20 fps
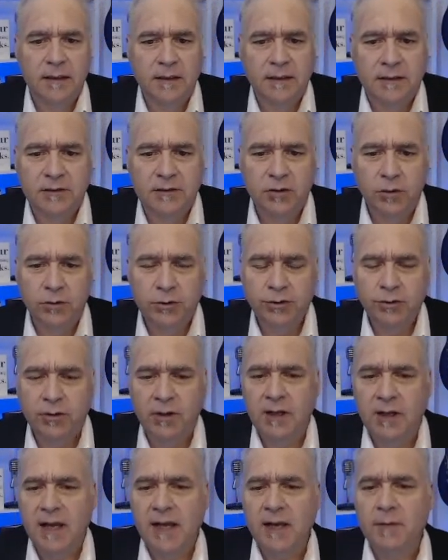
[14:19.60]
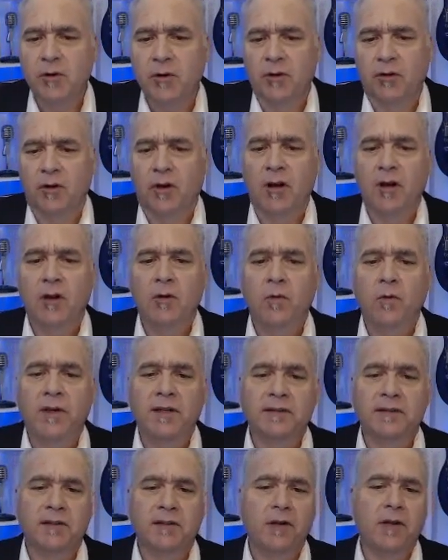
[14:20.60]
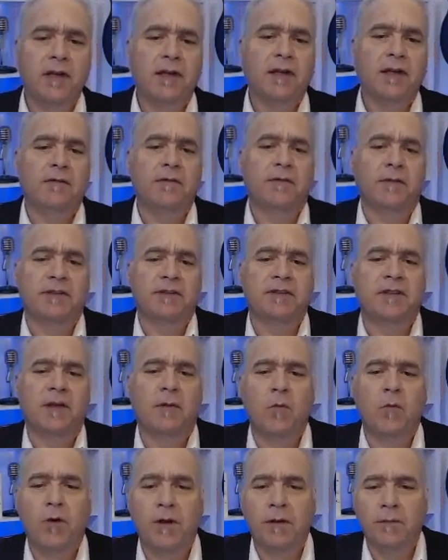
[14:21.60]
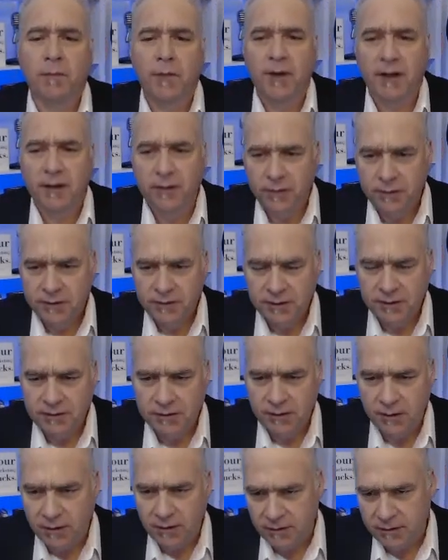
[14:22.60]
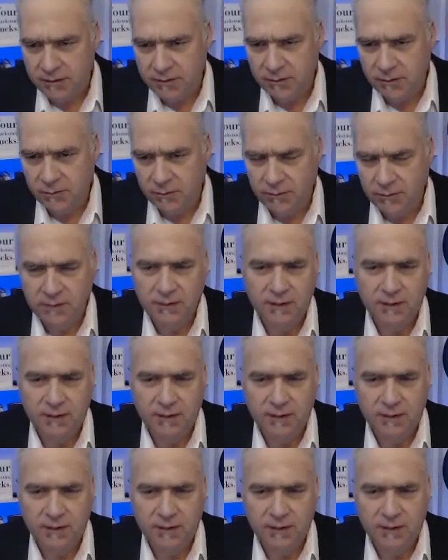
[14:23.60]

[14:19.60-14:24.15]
Social climber, always looking for someone better to talk to.